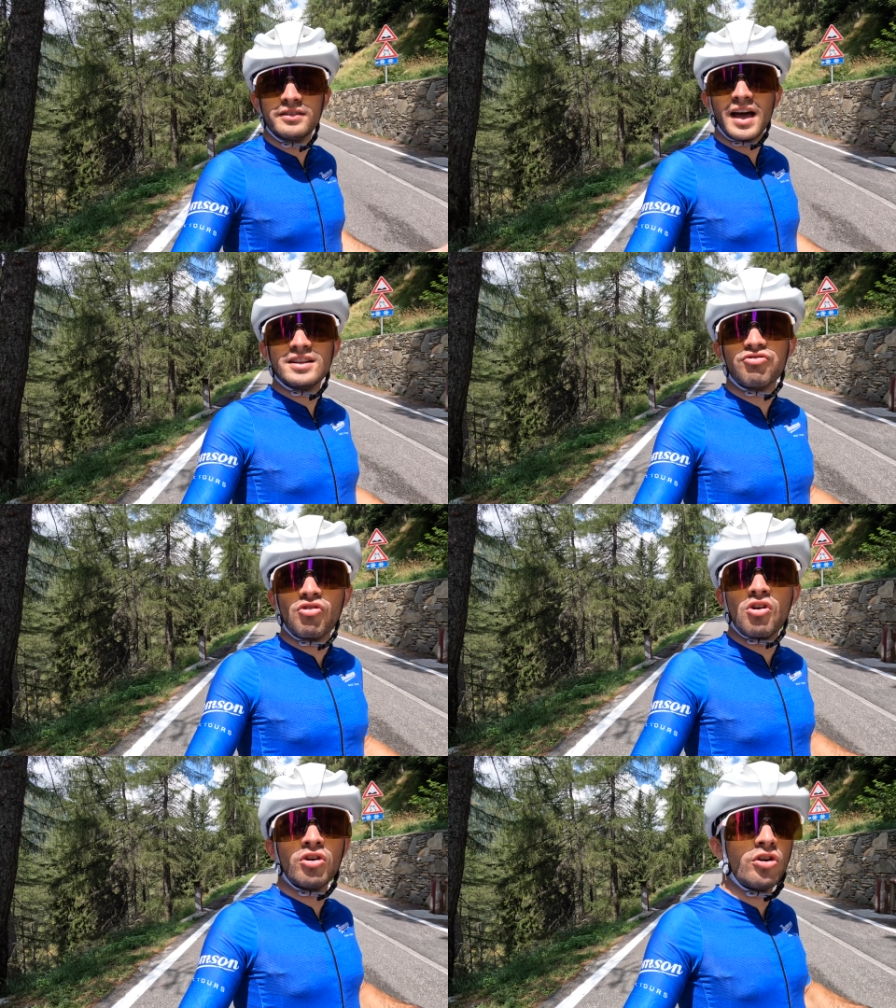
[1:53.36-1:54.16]
That's
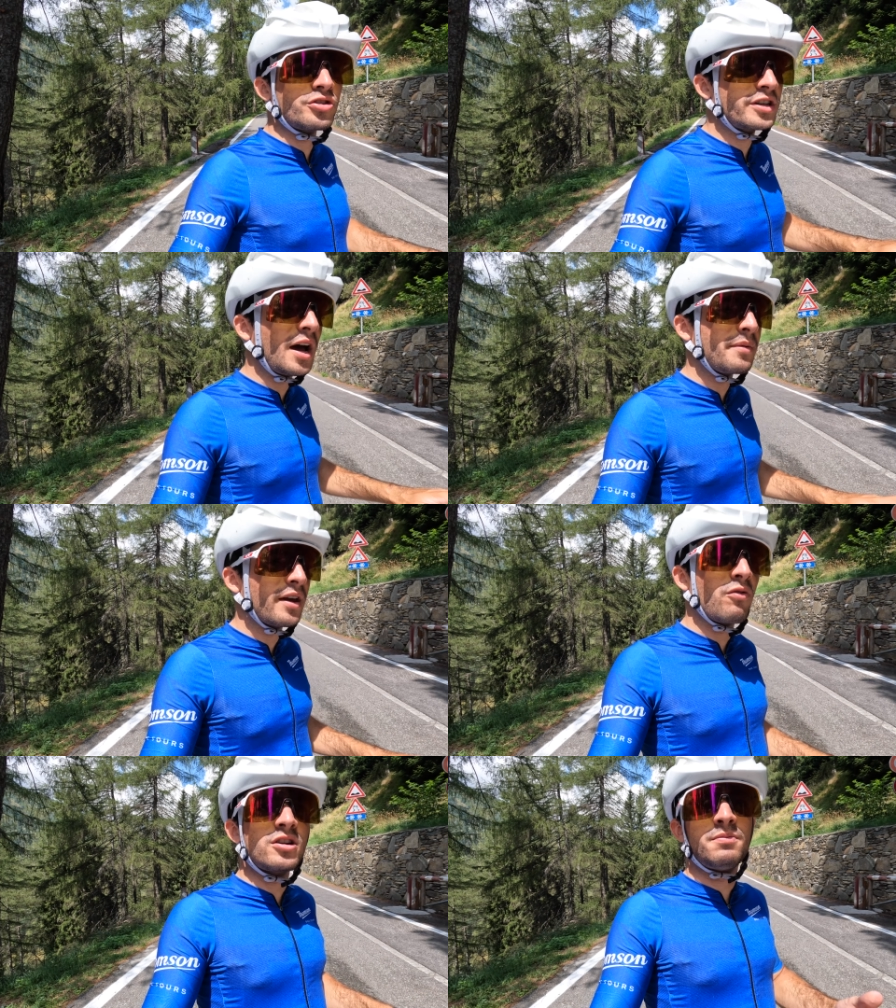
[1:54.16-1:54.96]
wrong, because
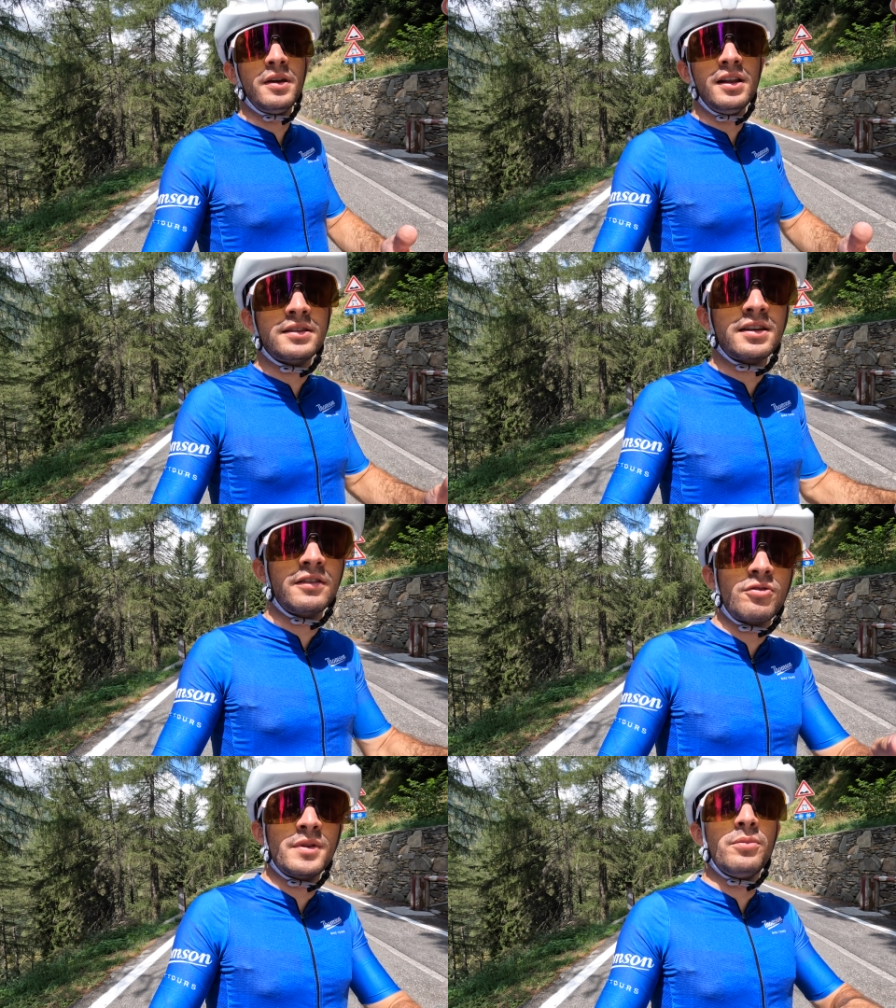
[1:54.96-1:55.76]
Gavia was built
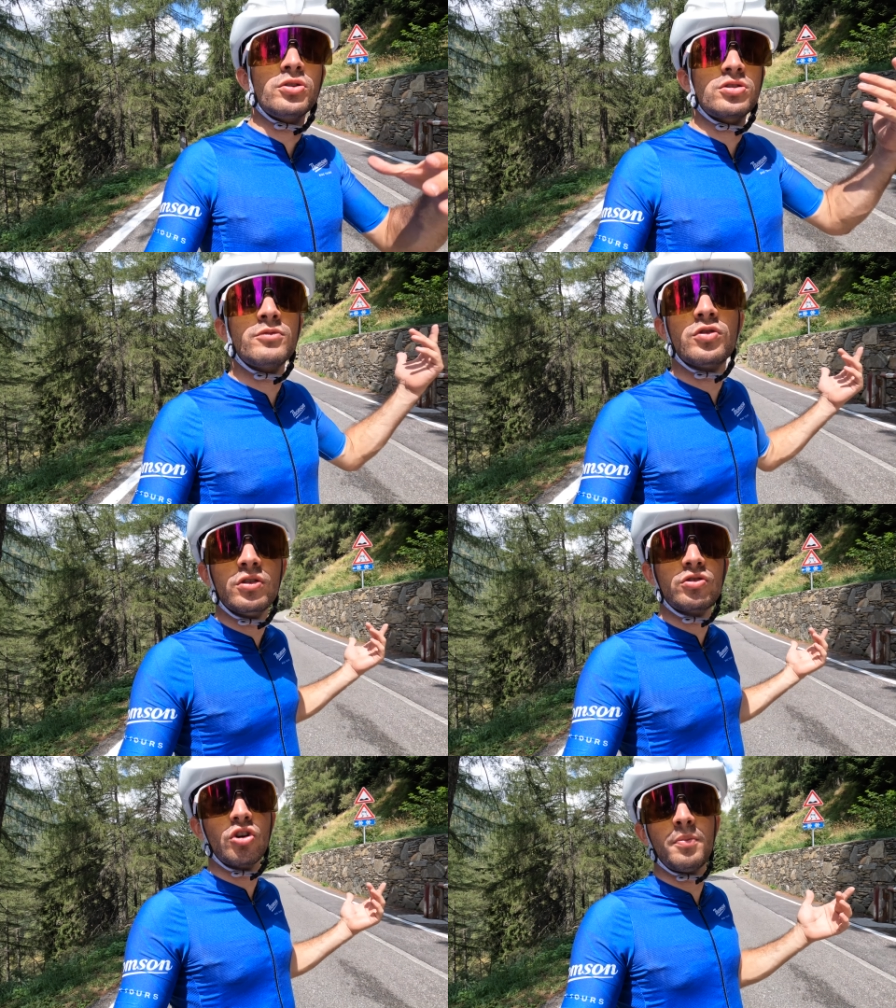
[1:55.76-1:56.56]
from the bottom to
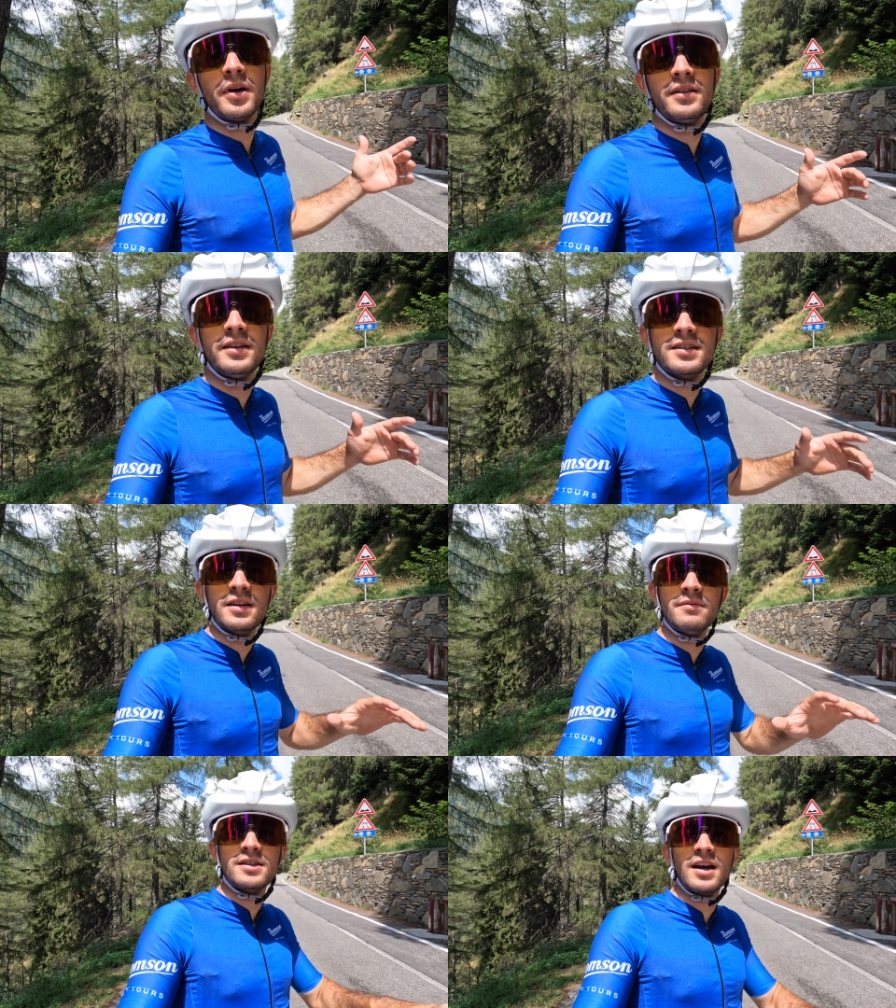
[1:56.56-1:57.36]
the top at the
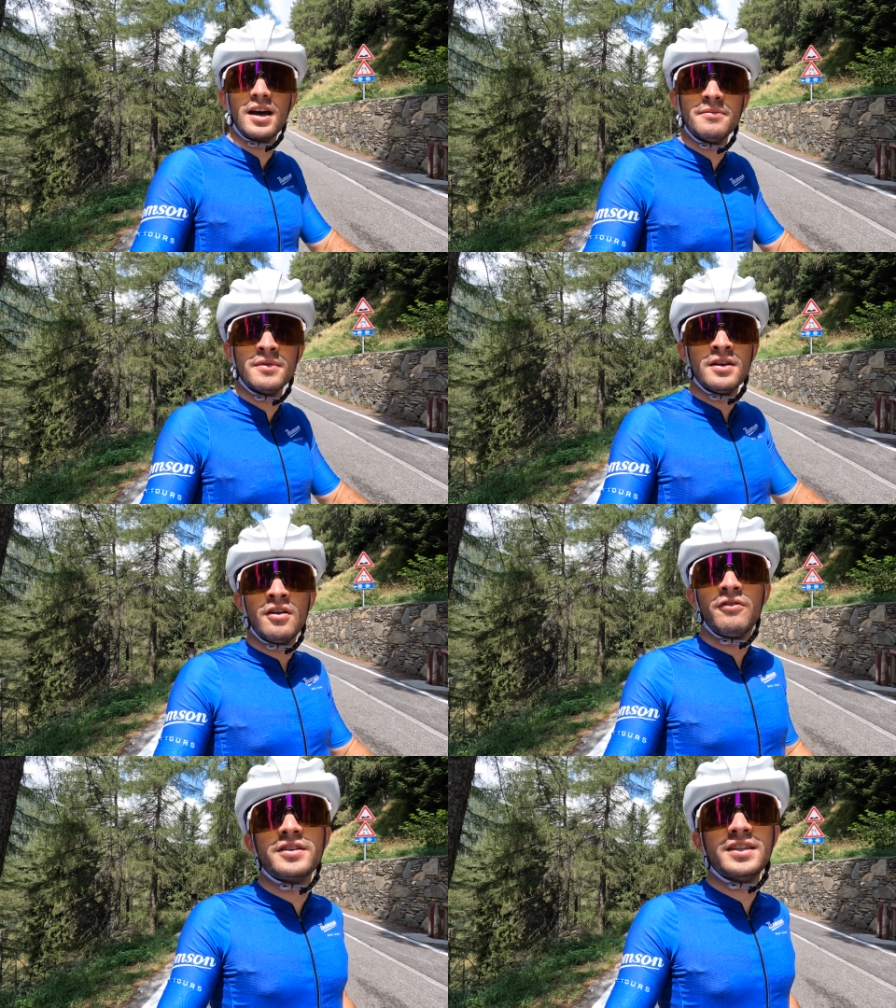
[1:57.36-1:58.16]
same time.
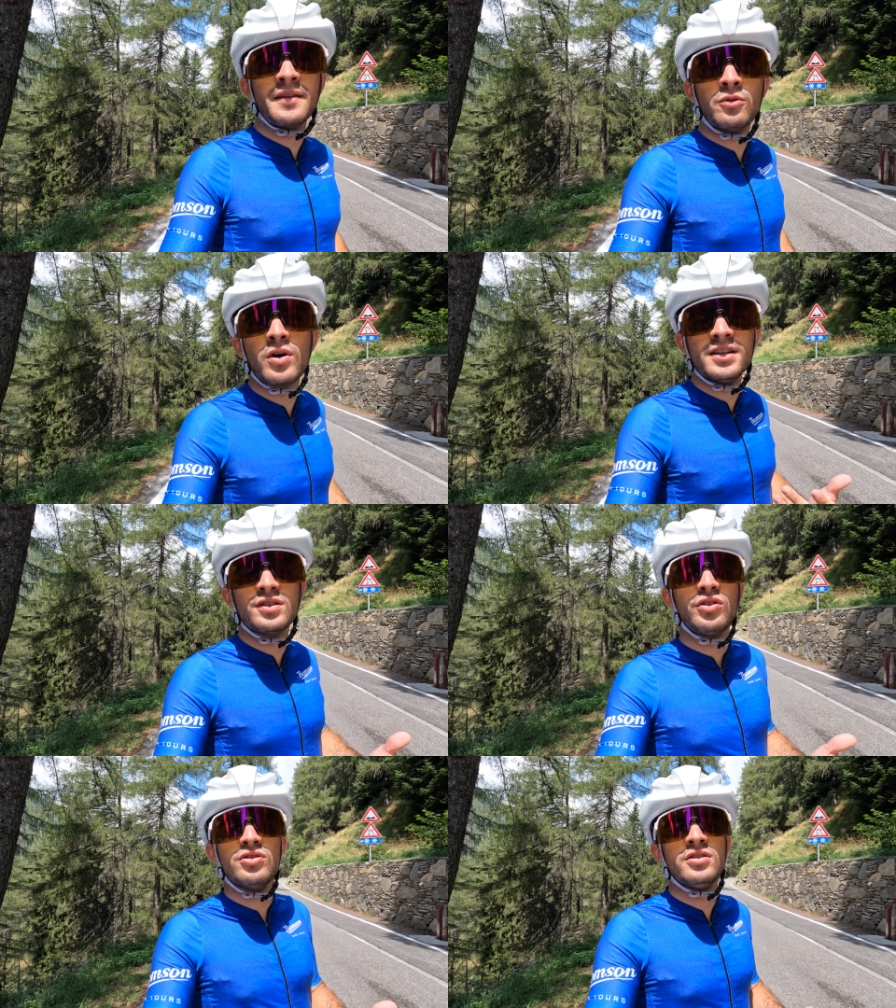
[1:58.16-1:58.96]
First time that was
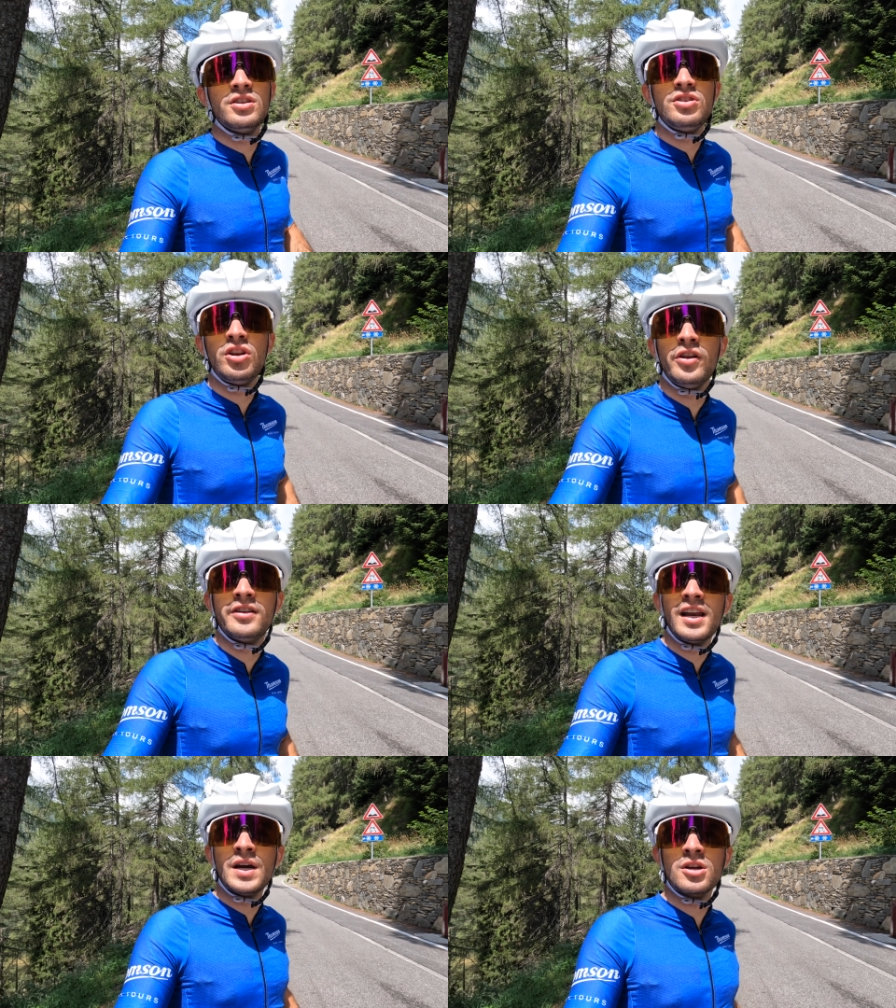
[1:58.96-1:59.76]
introduced in the Giro d'Italia